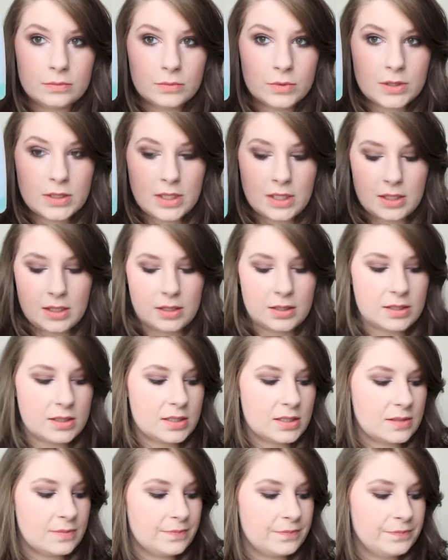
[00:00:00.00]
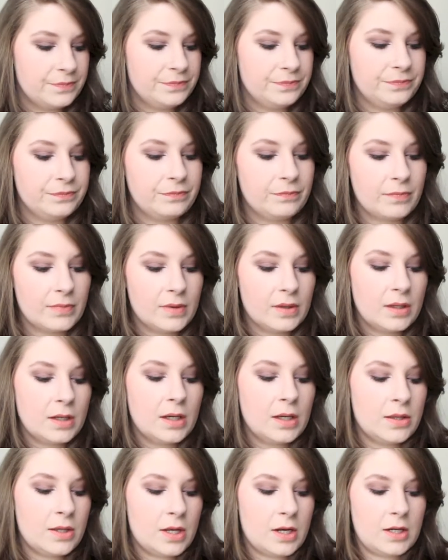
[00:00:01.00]
with this,
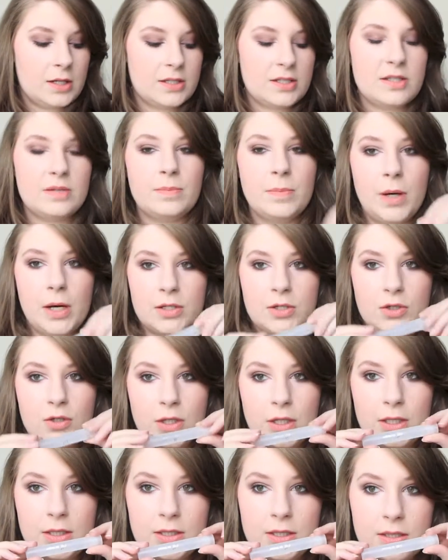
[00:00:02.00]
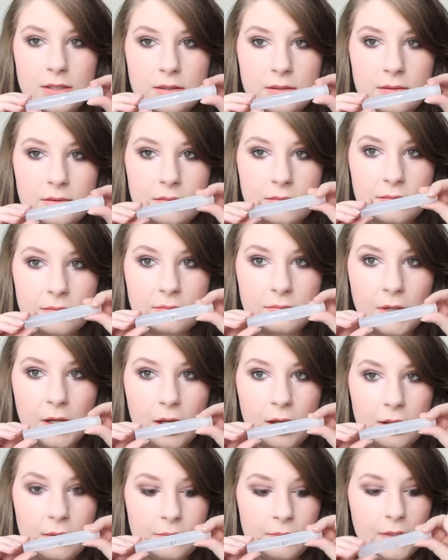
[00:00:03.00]
and then I spot treat
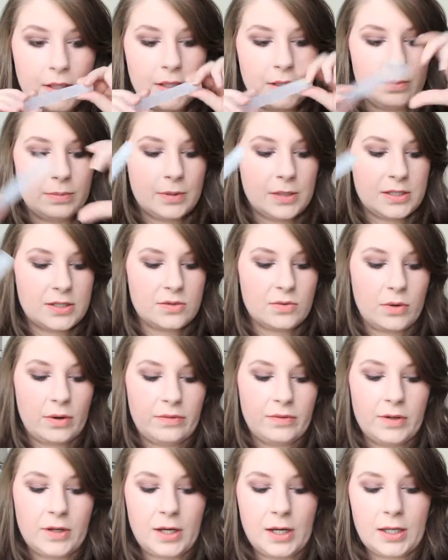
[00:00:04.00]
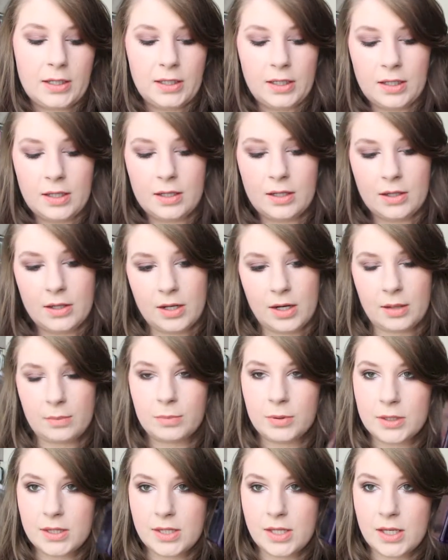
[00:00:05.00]
any places where I feel like I need it, and then I
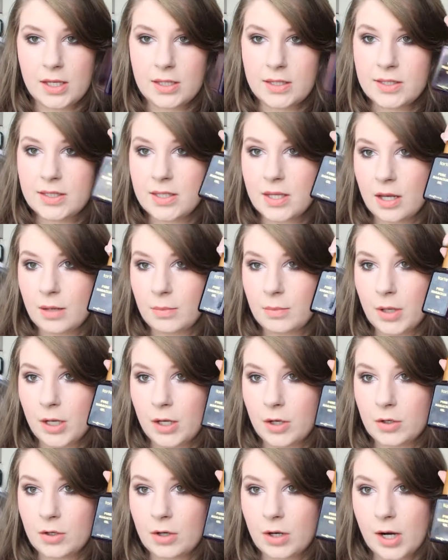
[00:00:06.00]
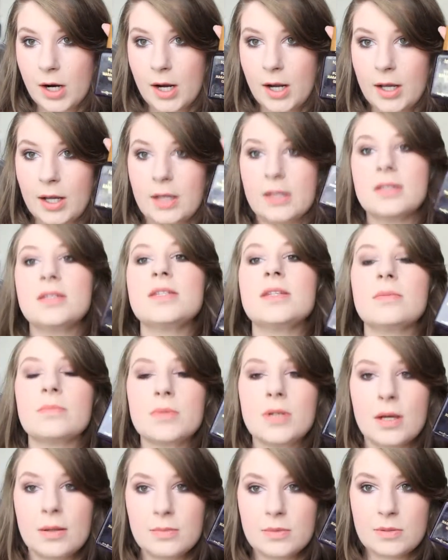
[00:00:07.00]
put this on my under eye and
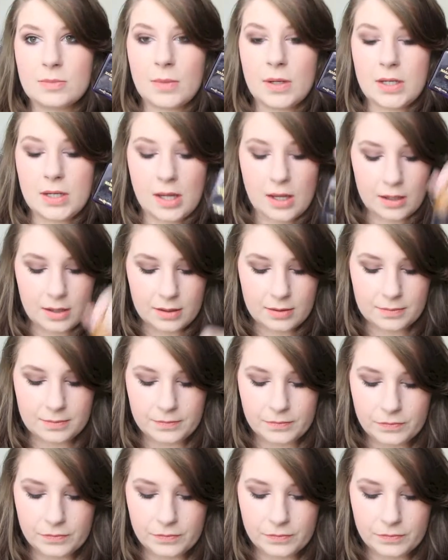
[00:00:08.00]
sometimes my neck.